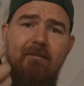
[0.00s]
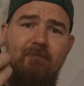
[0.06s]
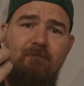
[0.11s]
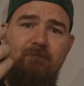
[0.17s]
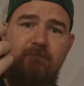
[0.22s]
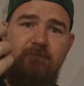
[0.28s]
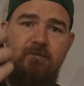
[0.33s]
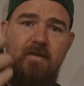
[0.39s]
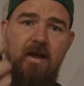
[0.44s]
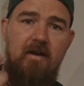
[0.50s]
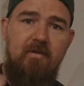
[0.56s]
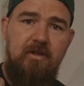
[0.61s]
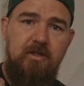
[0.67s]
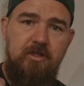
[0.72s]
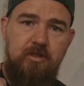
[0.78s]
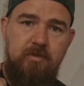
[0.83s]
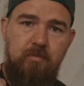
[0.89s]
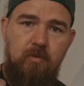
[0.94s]

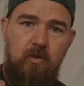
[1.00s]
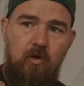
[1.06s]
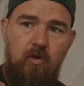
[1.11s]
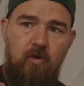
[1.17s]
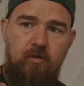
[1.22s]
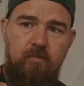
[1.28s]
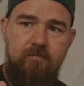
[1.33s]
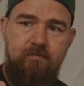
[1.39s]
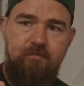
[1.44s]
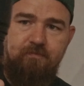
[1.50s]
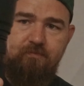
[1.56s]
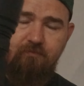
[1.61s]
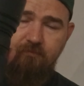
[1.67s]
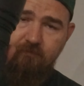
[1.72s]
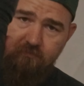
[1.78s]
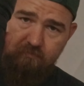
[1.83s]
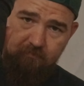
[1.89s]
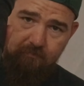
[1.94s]
Very small
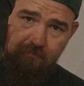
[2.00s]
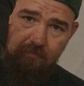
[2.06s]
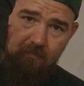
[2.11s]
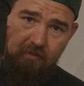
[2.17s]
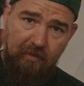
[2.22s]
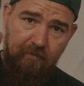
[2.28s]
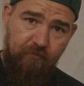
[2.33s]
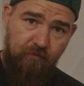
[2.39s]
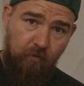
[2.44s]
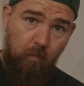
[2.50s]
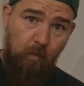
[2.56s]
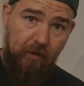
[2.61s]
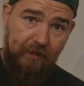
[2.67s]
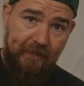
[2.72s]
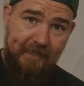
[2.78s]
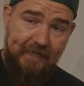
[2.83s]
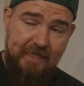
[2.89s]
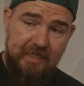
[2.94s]
for
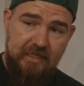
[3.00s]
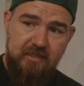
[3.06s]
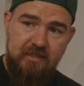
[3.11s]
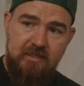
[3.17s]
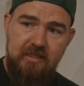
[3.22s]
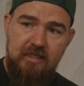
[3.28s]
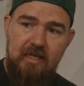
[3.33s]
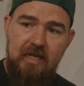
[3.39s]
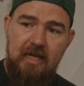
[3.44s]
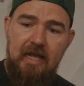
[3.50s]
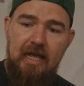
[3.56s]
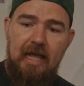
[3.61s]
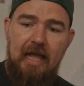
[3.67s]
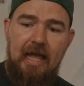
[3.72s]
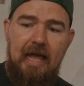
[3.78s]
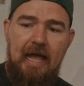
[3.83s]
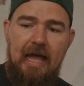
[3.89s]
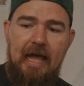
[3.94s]
what it is,
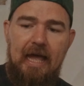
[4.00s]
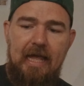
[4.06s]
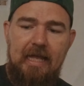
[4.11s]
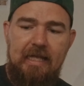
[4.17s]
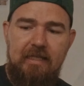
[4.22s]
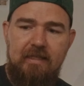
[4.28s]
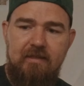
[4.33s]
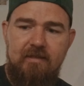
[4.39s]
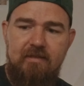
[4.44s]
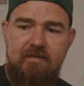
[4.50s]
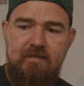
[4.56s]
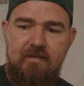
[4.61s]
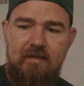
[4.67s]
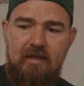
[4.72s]
and